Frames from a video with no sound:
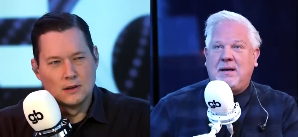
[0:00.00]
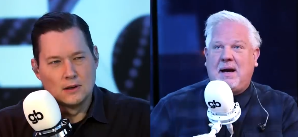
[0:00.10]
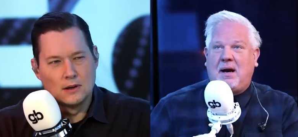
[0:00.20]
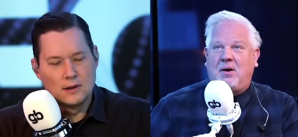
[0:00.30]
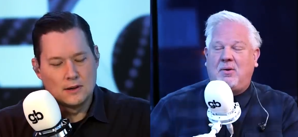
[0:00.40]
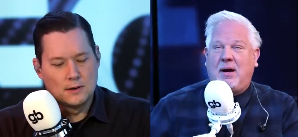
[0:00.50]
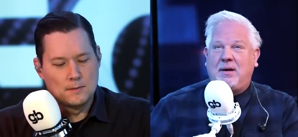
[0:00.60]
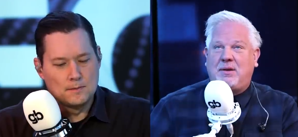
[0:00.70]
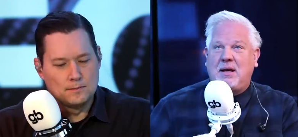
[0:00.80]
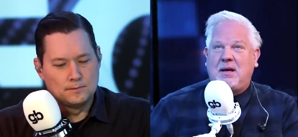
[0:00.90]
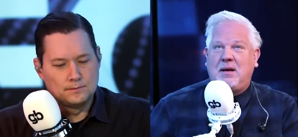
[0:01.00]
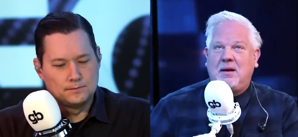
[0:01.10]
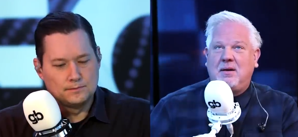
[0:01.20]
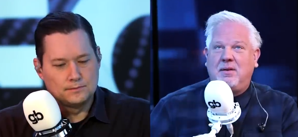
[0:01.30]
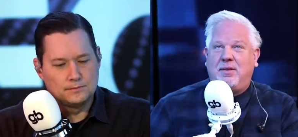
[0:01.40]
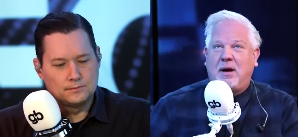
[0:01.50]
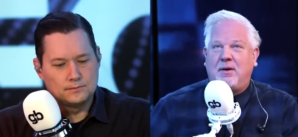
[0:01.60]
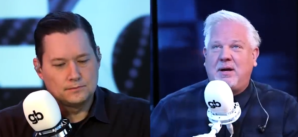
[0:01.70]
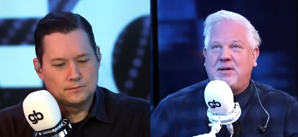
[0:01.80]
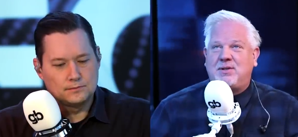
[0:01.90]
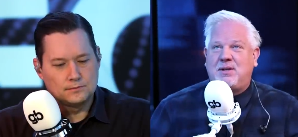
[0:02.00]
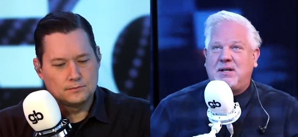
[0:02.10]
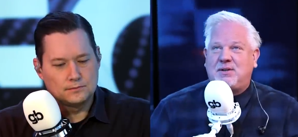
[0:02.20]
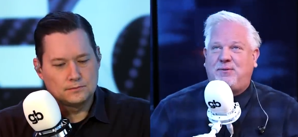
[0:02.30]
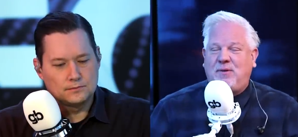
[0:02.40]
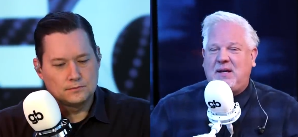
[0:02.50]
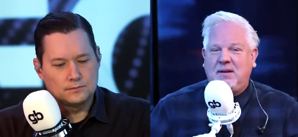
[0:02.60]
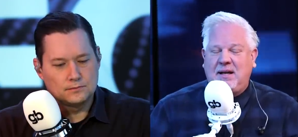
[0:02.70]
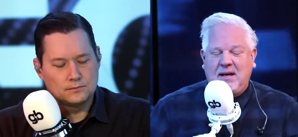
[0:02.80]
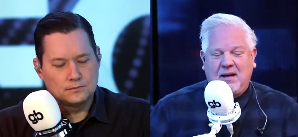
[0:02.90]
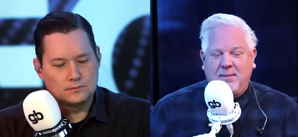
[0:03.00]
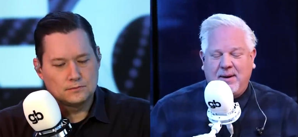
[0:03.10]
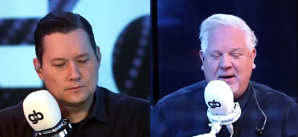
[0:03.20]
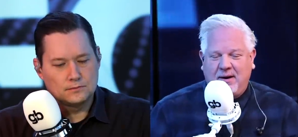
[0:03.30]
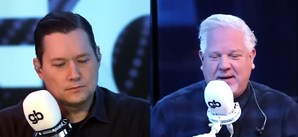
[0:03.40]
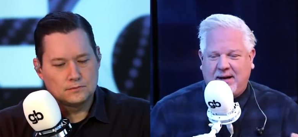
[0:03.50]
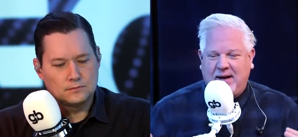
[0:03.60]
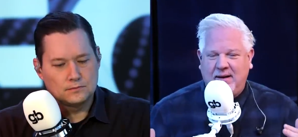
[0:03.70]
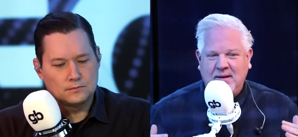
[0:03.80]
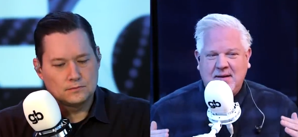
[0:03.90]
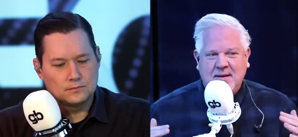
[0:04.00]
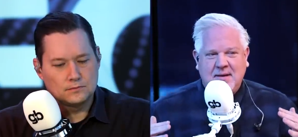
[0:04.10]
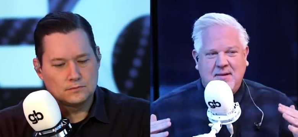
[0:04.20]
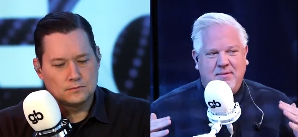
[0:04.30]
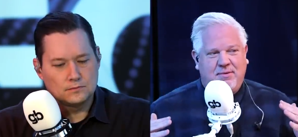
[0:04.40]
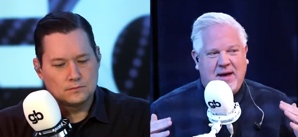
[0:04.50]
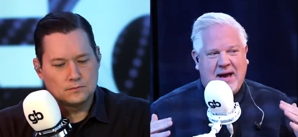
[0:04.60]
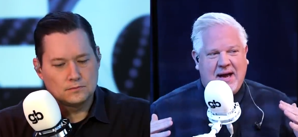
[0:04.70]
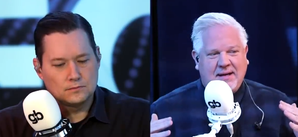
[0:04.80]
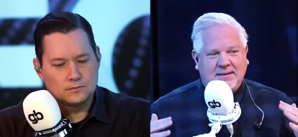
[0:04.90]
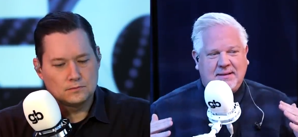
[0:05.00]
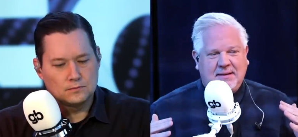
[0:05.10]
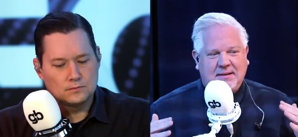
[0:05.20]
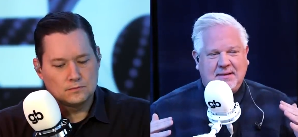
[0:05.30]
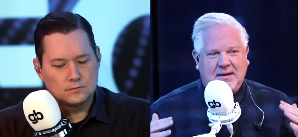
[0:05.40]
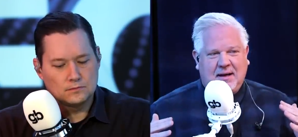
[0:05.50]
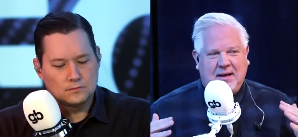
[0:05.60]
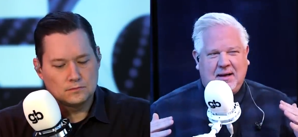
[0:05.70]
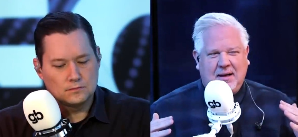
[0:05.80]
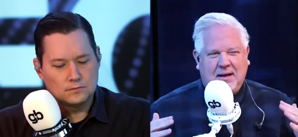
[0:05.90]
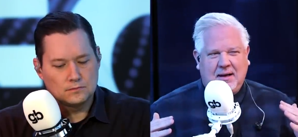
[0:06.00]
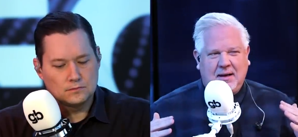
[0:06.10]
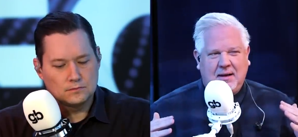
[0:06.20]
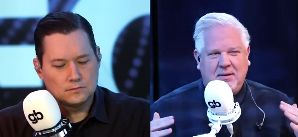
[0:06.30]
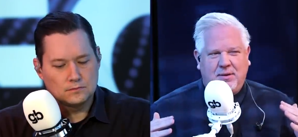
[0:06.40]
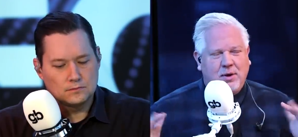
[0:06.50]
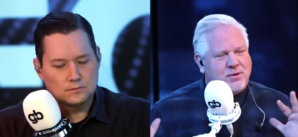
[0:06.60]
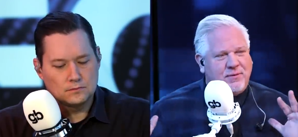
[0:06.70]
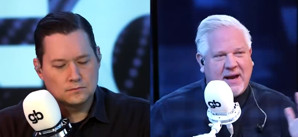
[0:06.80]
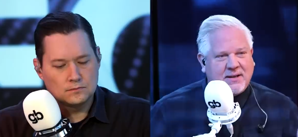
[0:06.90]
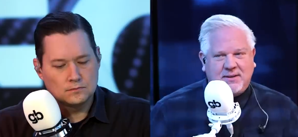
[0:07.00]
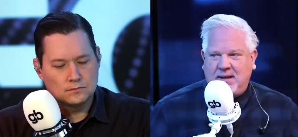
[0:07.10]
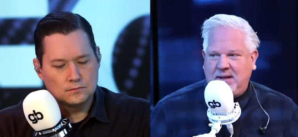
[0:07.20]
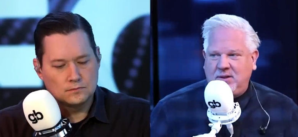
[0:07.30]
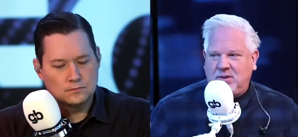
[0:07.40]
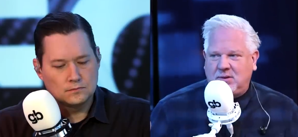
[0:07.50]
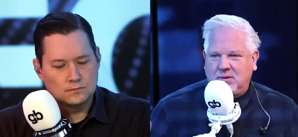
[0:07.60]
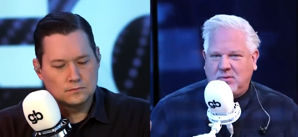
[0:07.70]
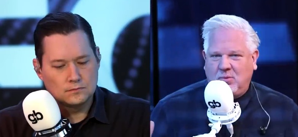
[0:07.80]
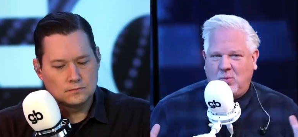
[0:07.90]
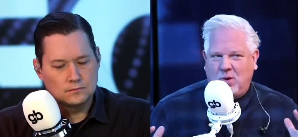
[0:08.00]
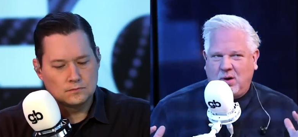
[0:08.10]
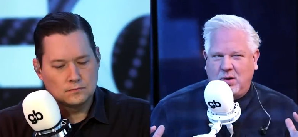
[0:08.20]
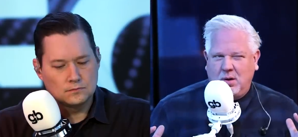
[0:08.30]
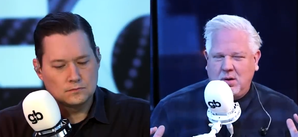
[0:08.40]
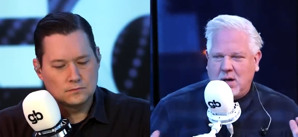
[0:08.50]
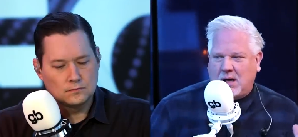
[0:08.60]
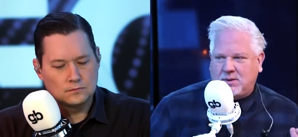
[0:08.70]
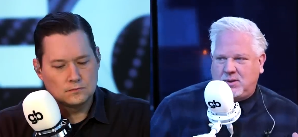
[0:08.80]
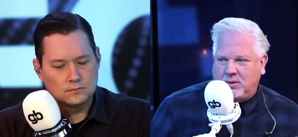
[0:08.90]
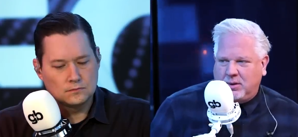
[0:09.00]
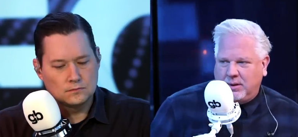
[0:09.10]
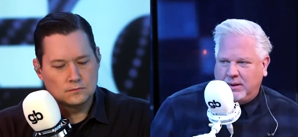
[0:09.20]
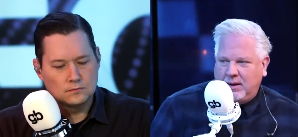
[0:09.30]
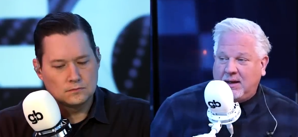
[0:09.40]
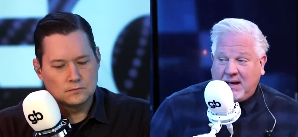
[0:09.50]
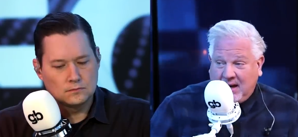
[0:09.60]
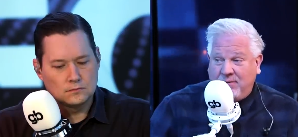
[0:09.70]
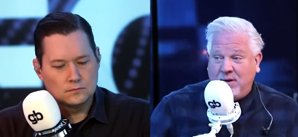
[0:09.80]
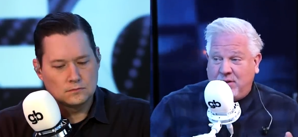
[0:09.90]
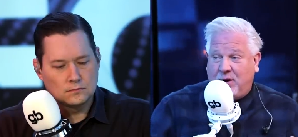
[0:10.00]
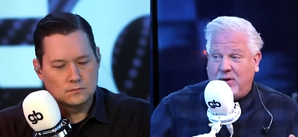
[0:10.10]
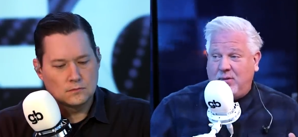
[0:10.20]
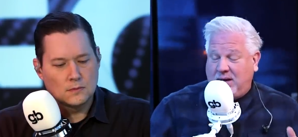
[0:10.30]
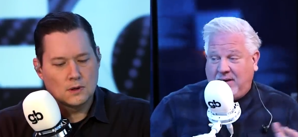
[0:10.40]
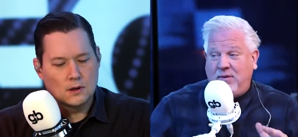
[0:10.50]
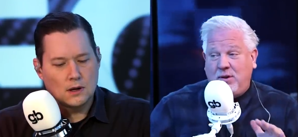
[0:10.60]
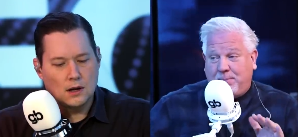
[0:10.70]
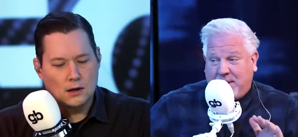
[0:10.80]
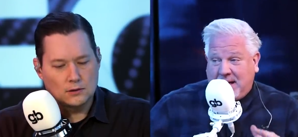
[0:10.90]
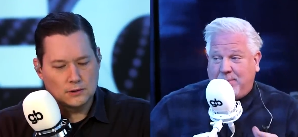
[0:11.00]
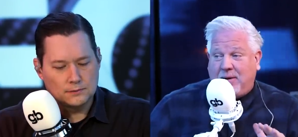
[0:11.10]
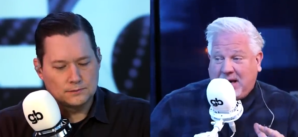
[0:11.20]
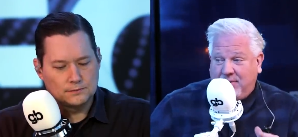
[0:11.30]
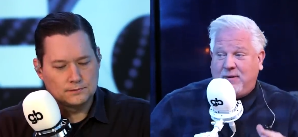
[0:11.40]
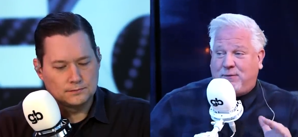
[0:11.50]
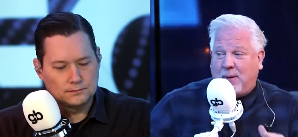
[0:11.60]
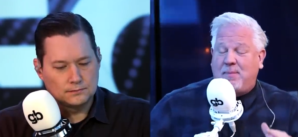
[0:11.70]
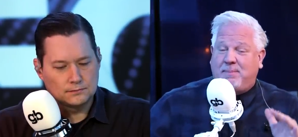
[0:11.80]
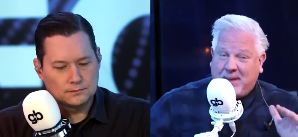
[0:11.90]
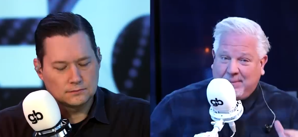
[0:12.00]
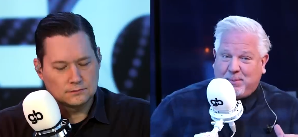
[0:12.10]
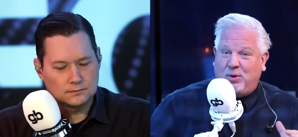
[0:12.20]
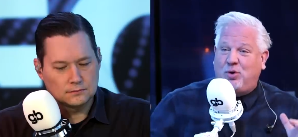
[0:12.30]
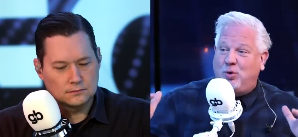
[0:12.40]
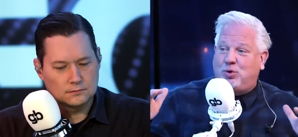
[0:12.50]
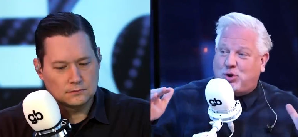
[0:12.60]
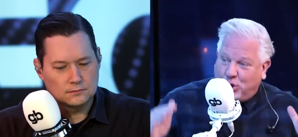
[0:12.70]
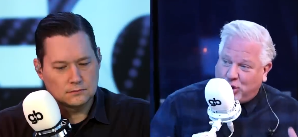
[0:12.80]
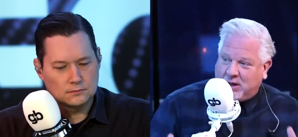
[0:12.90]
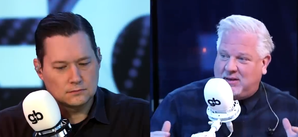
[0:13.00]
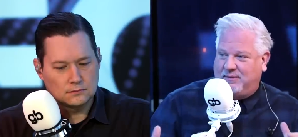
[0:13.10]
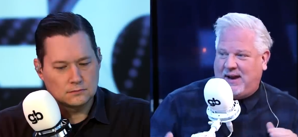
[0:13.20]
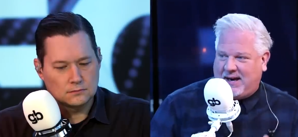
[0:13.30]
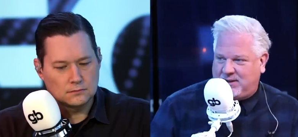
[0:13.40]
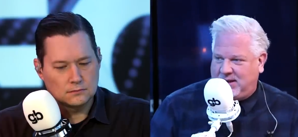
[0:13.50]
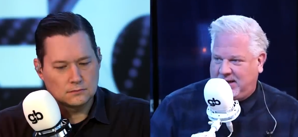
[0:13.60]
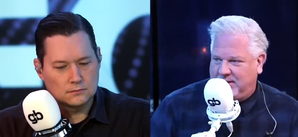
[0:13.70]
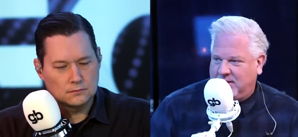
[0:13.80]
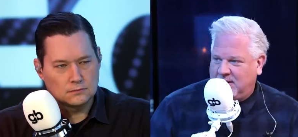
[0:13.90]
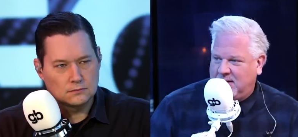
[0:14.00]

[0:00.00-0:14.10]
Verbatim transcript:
Speaker 1: now, I think there is this feeling in America that uh, those vaccines were not so good even though even the oh. people even from the people who took the vaccine